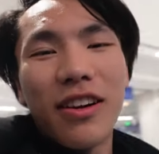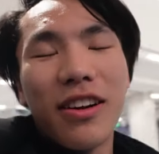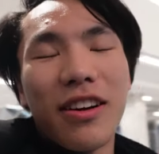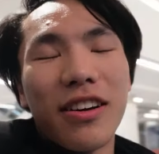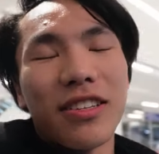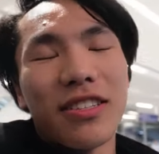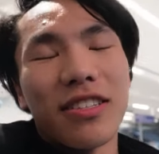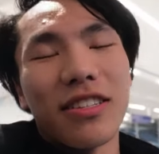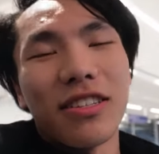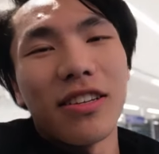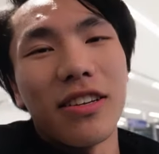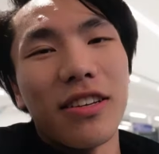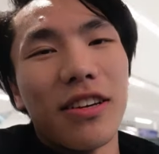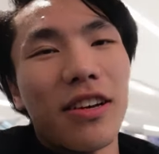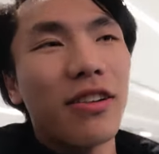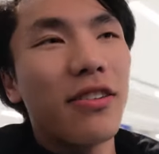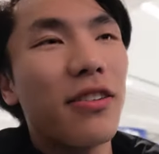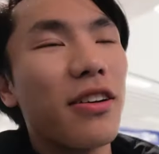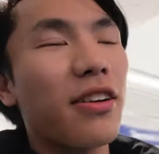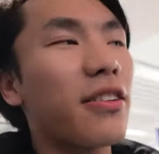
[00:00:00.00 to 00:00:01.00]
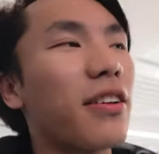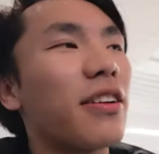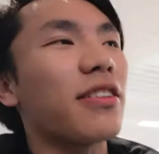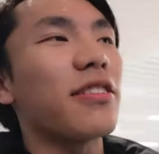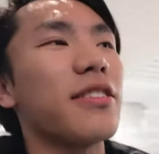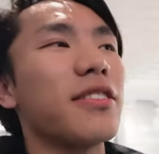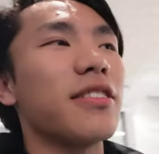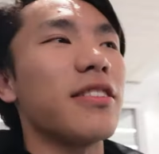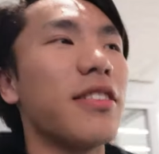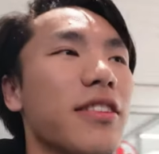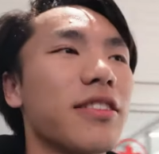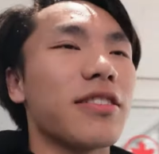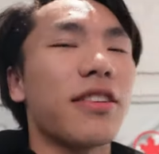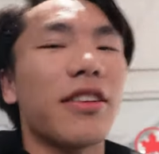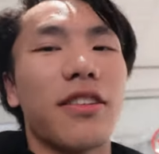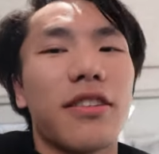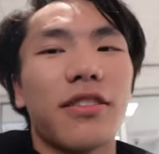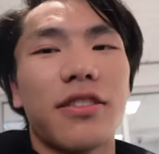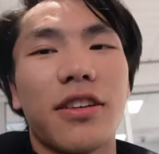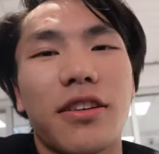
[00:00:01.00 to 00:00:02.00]
Honestly, I'll, I'll, I'll see you guys
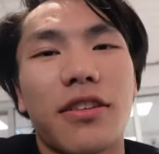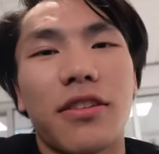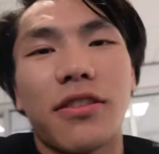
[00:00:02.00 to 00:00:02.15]
later. Take